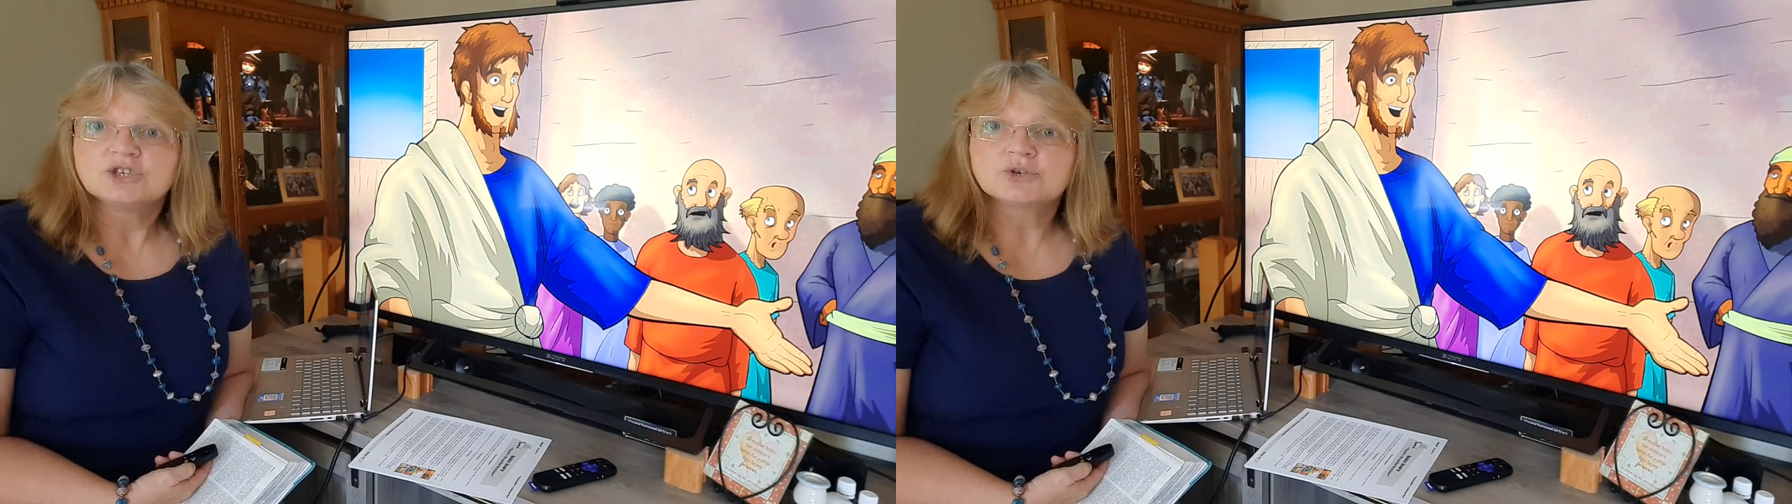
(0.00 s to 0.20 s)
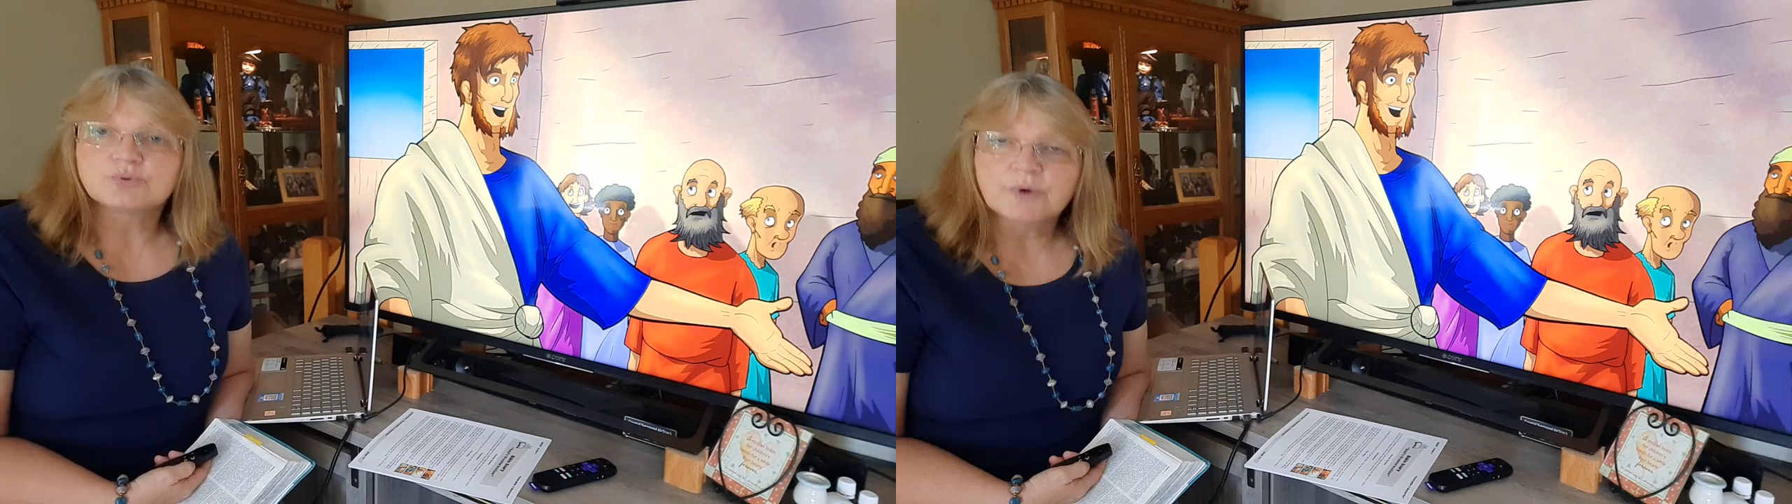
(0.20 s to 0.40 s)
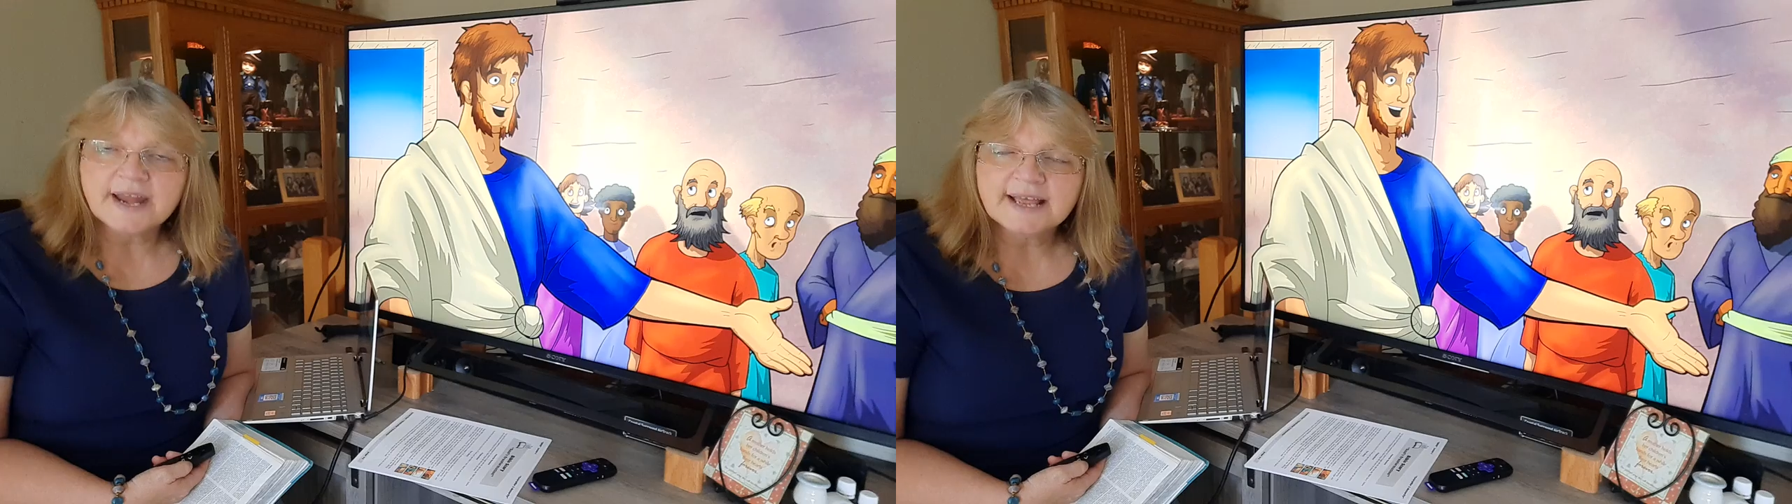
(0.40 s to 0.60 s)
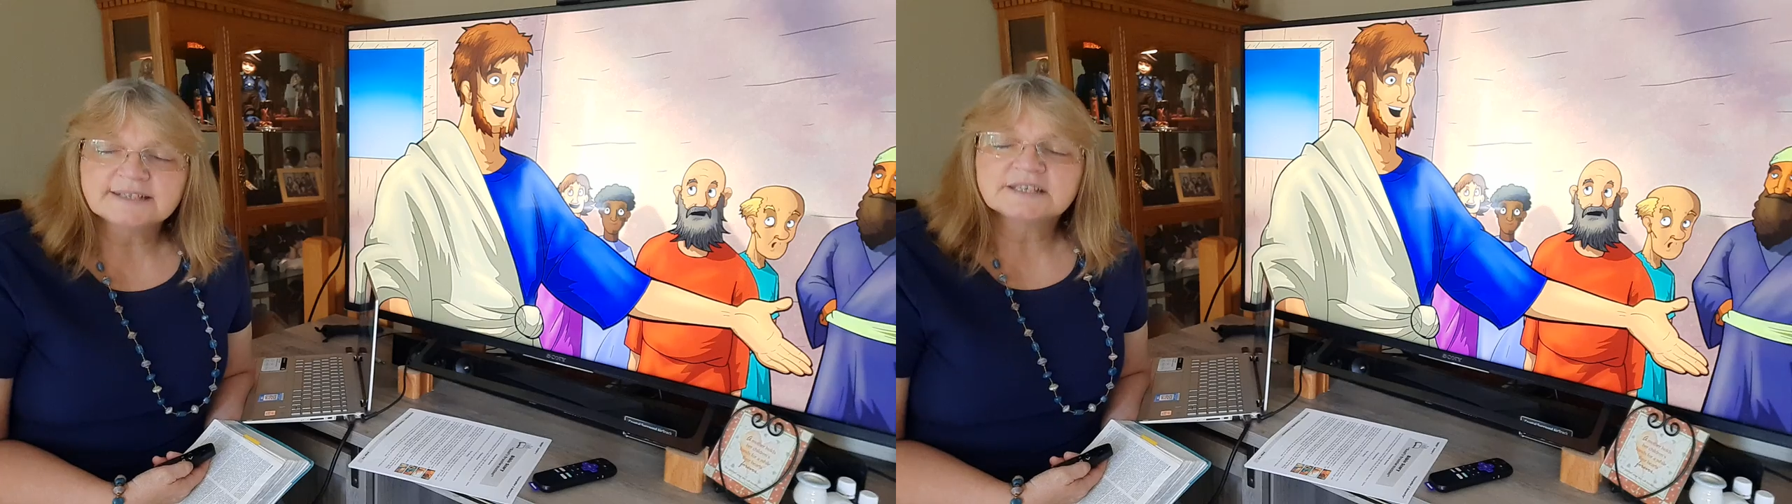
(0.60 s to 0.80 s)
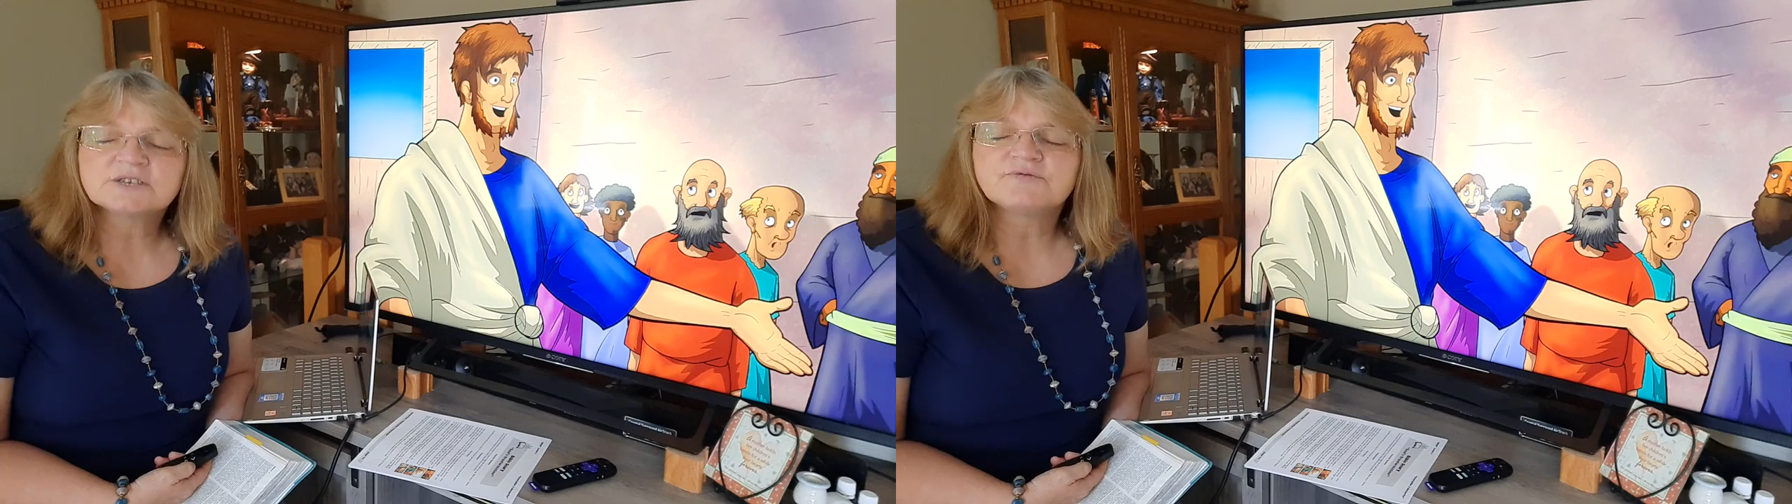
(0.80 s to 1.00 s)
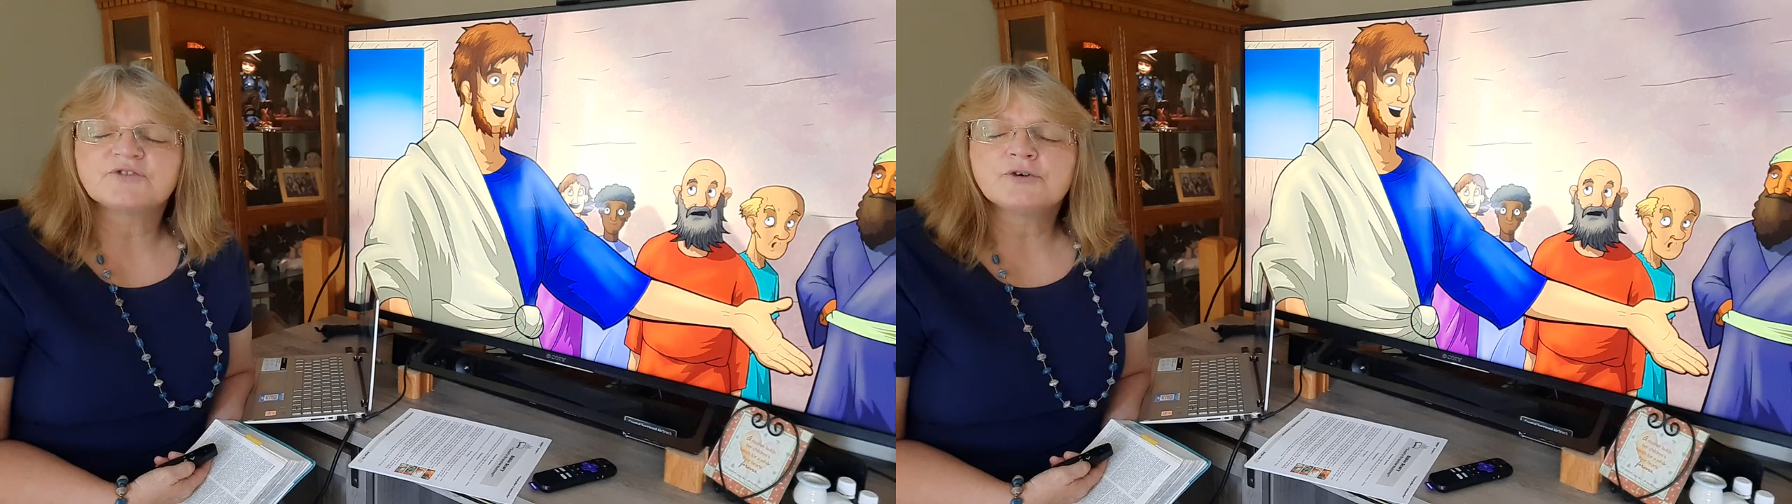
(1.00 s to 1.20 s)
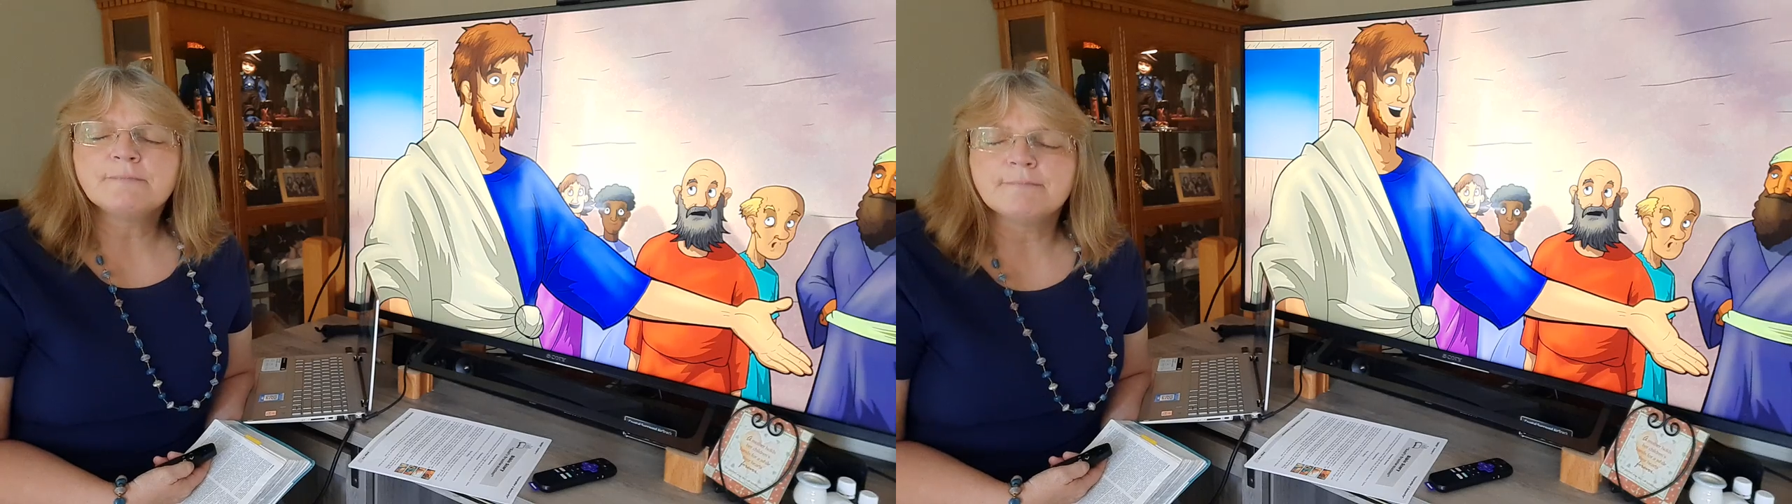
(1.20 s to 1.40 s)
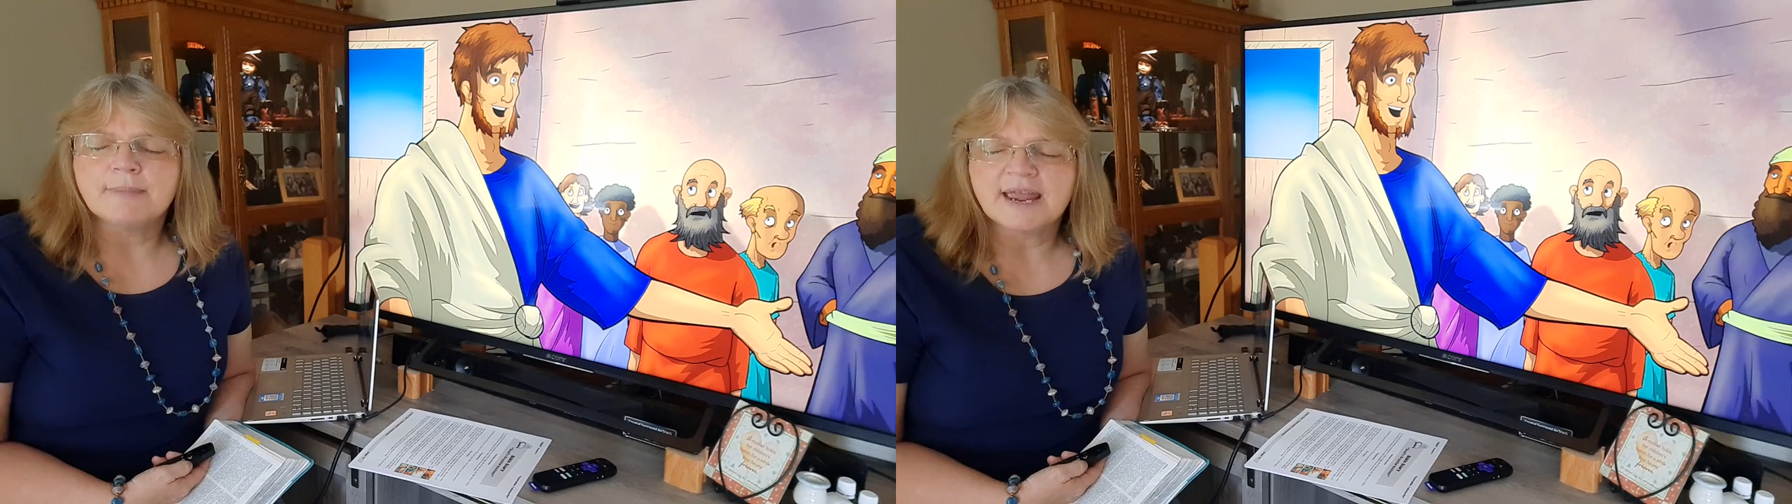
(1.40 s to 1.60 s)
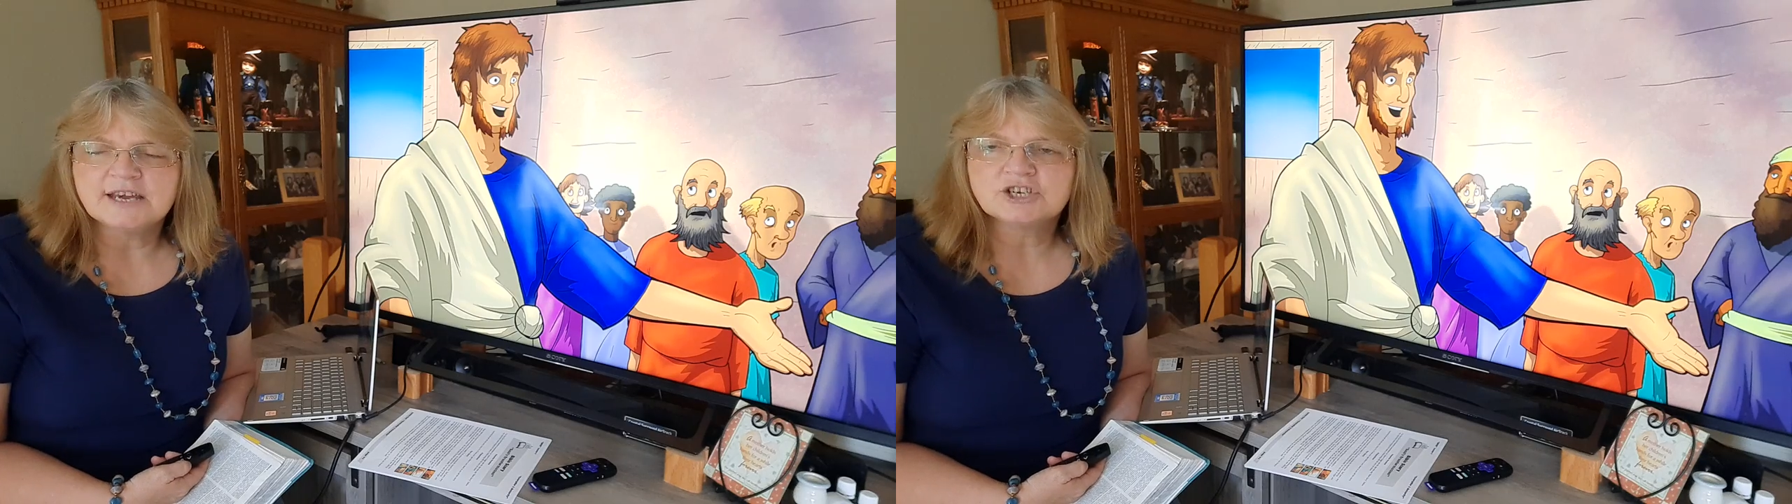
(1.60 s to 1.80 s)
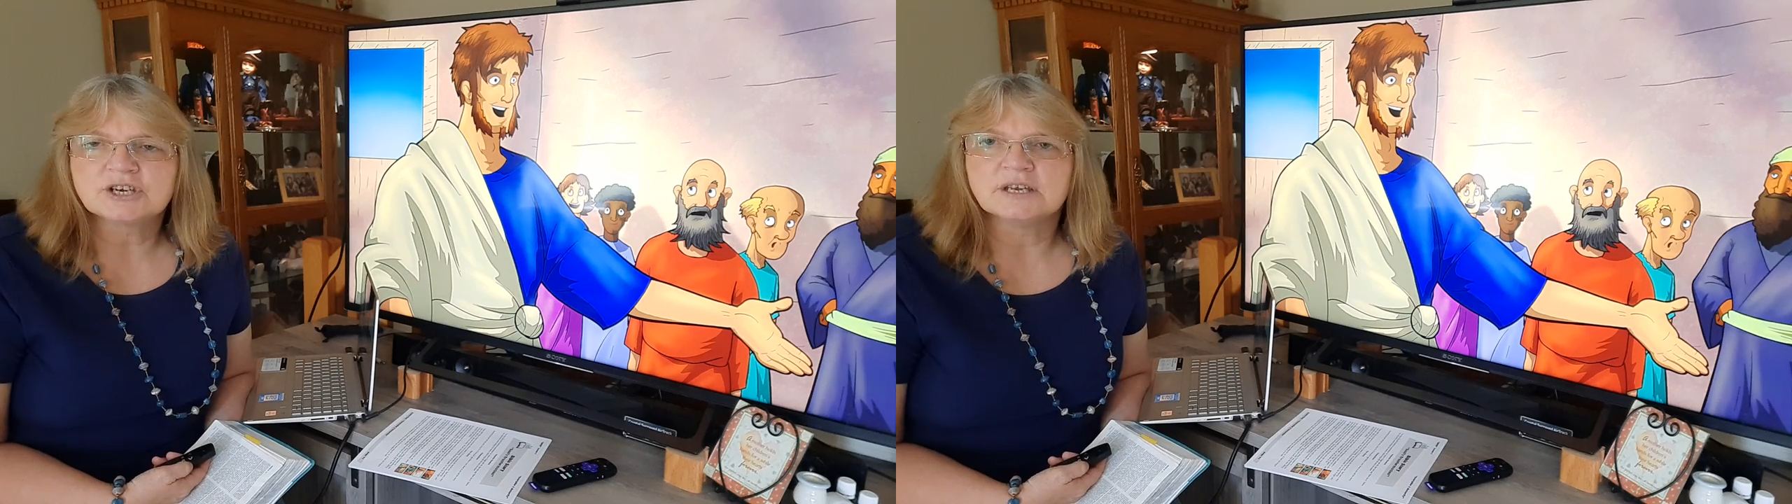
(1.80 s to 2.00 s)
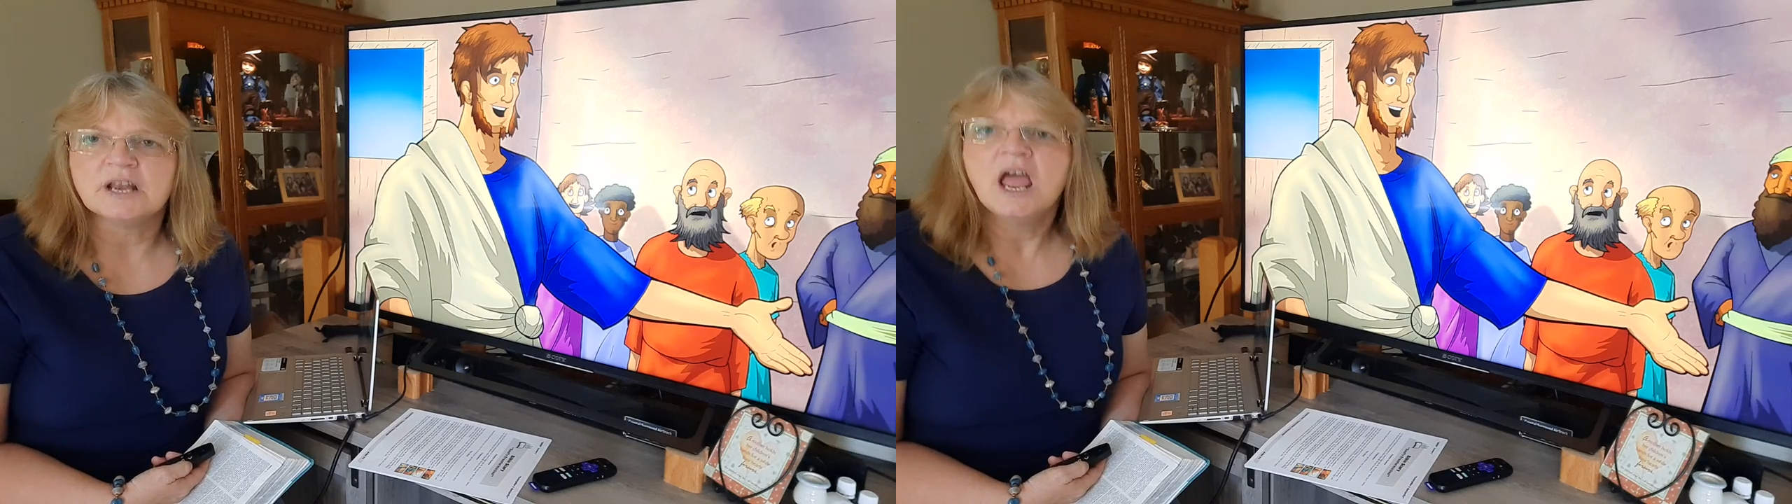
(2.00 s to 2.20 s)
Transformation,